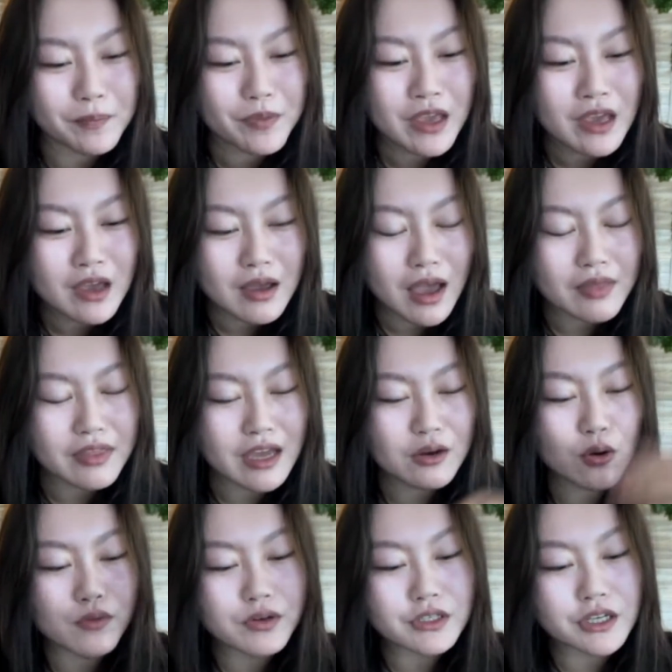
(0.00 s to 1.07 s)
And then
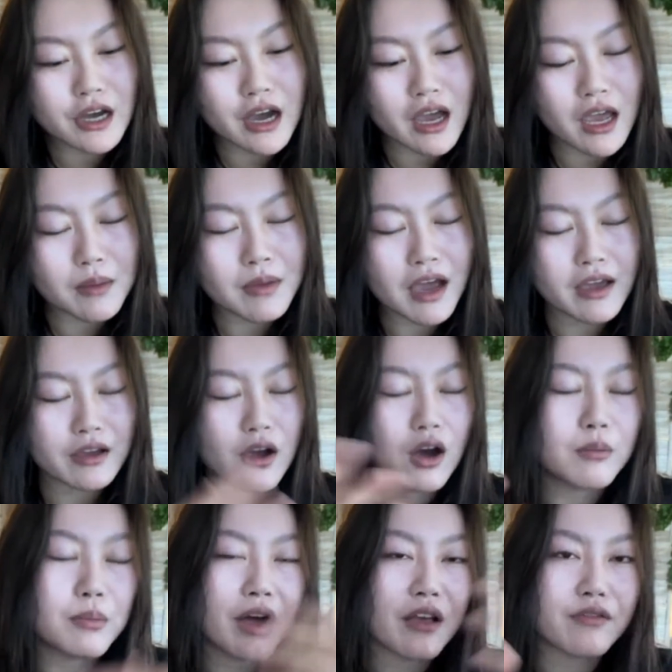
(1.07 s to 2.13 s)
over time, I got
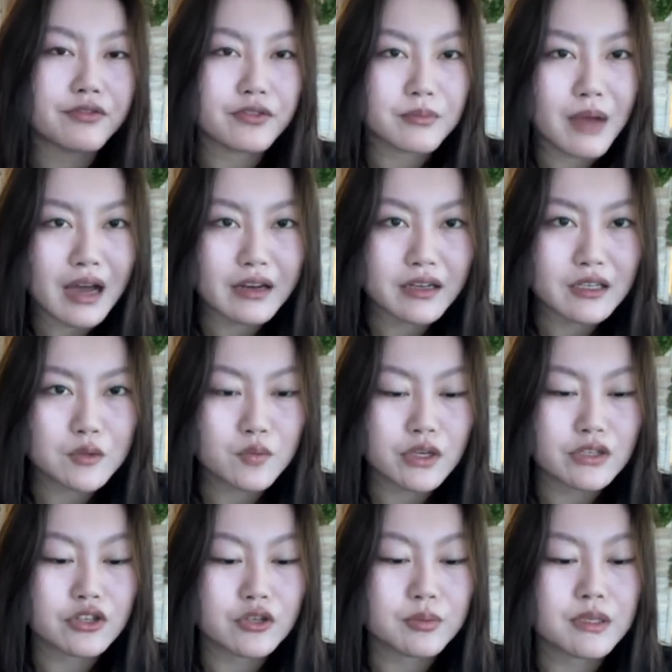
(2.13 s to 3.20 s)
bioinformatics
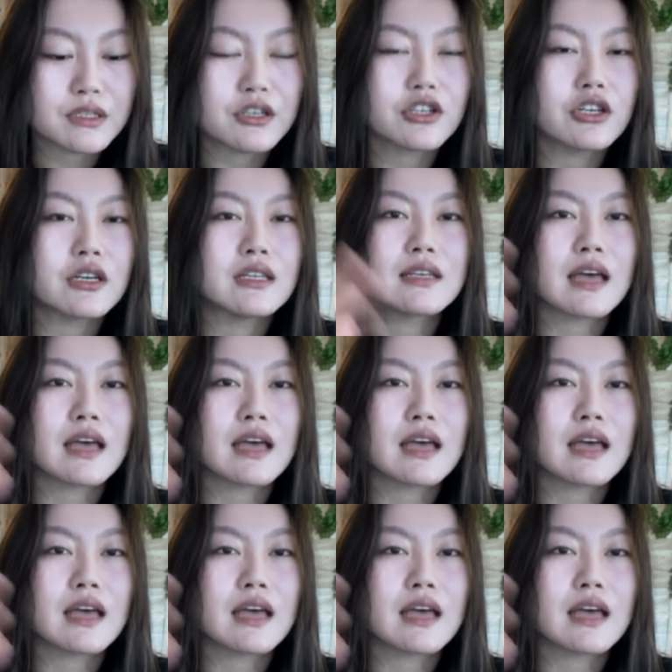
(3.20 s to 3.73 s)
research positions,